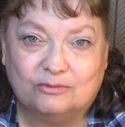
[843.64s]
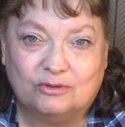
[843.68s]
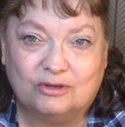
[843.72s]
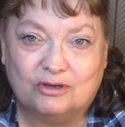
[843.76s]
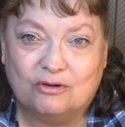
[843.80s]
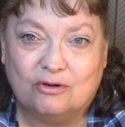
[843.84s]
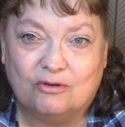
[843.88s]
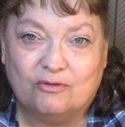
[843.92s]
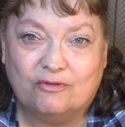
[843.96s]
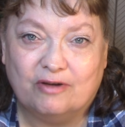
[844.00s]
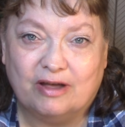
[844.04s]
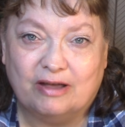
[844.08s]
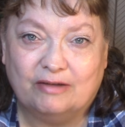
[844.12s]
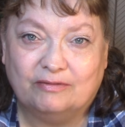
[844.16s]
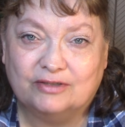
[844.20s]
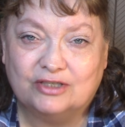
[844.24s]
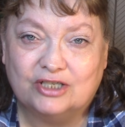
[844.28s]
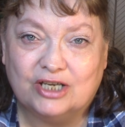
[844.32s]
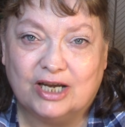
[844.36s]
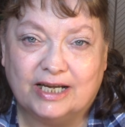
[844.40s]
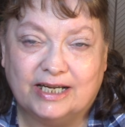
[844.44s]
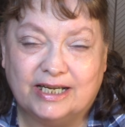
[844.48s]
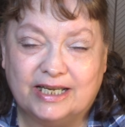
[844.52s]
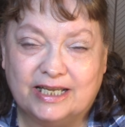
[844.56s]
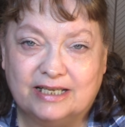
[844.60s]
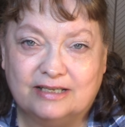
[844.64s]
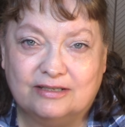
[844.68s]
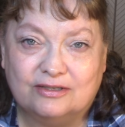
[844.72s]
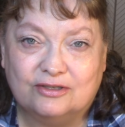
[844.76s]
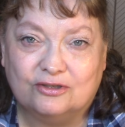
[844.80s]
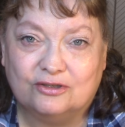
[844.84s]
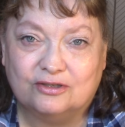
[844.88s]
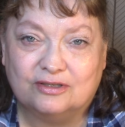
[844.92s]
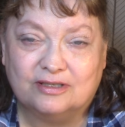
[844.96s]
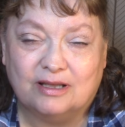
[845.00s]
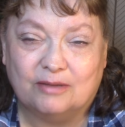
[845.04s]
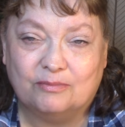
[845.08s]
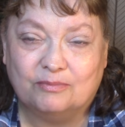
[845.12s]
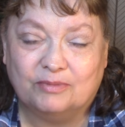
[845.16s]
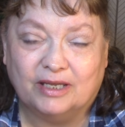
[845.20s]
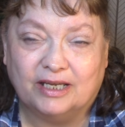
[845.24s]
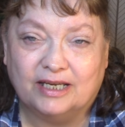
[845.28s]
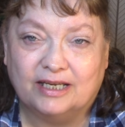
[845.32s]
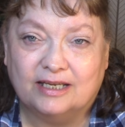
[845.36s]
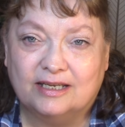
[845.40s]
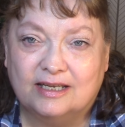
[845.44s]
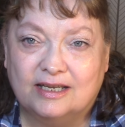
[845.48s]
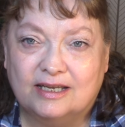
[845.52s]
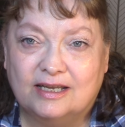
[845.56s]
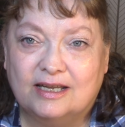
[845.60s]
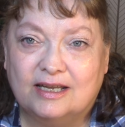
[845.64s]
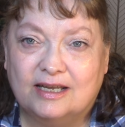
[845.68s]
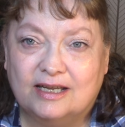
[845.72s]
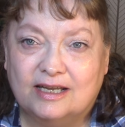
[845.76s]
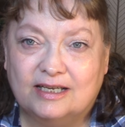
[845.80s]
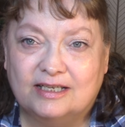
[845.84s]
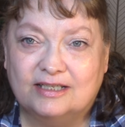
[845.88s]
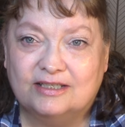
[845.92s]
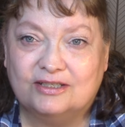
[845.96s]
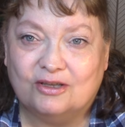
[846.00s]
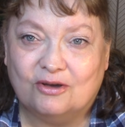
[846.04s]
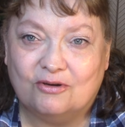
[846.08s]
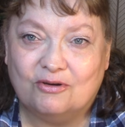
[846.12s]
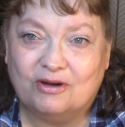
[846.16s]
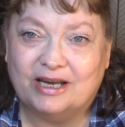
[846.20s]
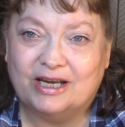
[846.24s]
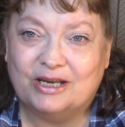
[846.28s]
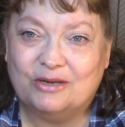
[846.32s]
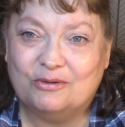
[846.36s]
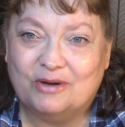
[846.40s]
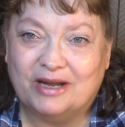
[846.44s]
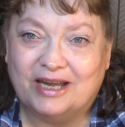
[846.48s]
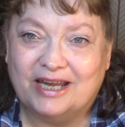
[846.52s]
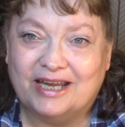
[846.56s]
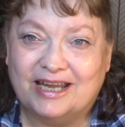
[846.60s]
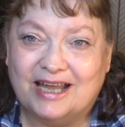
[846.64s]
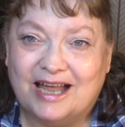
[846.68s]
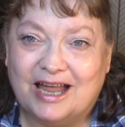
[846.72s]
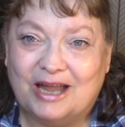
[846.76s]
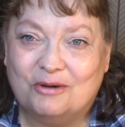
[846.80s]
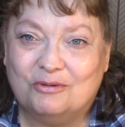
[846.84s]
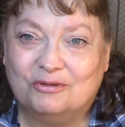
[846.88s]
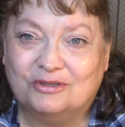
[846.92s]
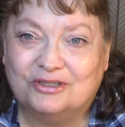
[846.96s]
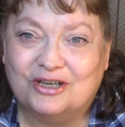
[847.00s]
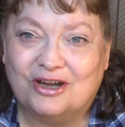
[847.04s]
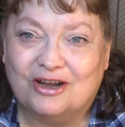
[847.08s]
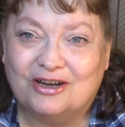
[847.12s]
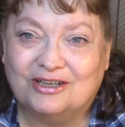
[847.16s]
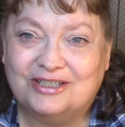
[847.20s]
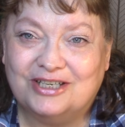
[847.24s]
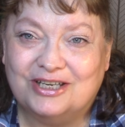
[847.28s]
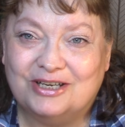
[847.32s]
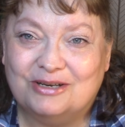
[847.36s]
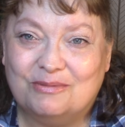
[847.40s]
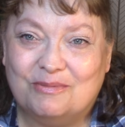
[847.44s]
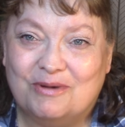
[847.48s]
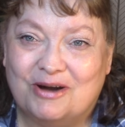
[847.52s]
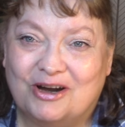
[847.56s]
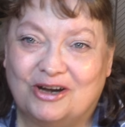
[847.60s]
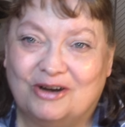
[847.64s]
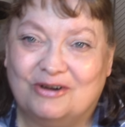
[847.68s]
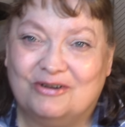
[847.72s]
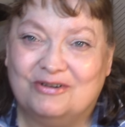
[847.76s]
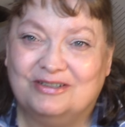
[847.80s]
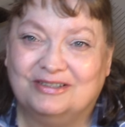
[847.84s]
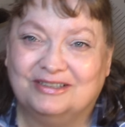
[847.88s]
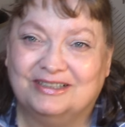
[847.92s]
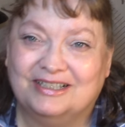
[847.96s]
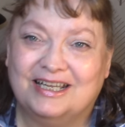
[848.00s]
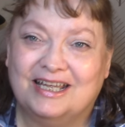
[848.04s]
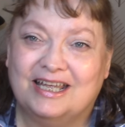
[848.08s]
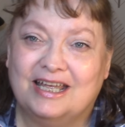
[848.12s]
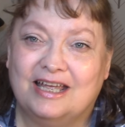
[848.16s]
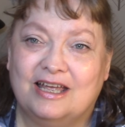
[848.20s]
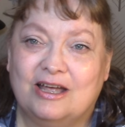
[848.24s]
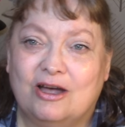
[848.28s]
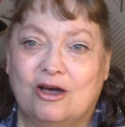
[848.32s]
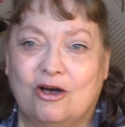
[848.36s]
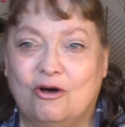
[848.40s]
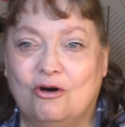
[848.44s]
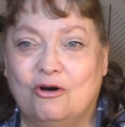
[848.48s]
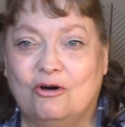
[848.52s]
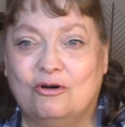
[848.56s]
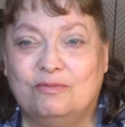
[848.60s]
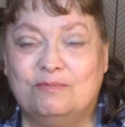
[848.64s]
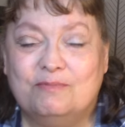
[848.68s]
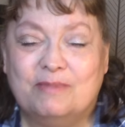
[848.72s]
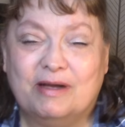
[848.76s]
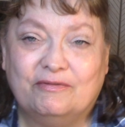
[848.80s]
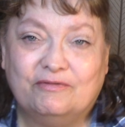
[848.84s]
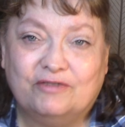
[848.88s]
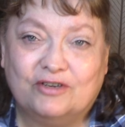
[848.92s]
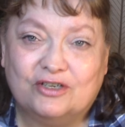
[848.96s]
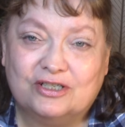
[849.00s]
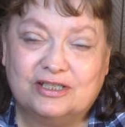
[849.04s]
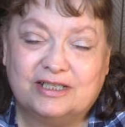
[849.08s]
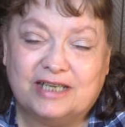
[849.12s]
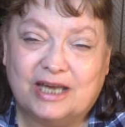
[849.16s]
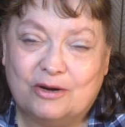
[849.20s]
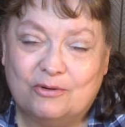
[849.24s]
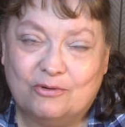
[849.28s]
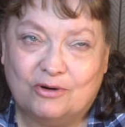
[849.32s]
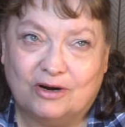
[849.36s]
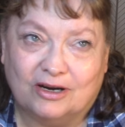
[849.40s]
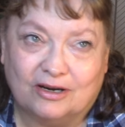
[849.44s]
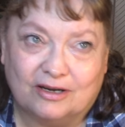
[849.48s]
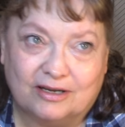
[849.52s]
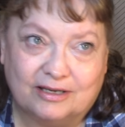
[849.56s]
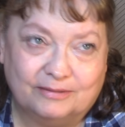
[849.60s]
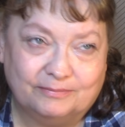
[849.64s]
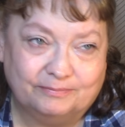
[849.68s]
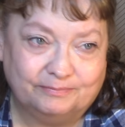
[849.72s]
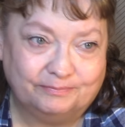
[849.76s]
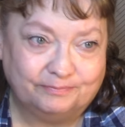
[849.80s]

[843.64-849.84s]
We'll go have Chinese or something. So anyway, I will talk to you tomorrow. Oh, my first day work.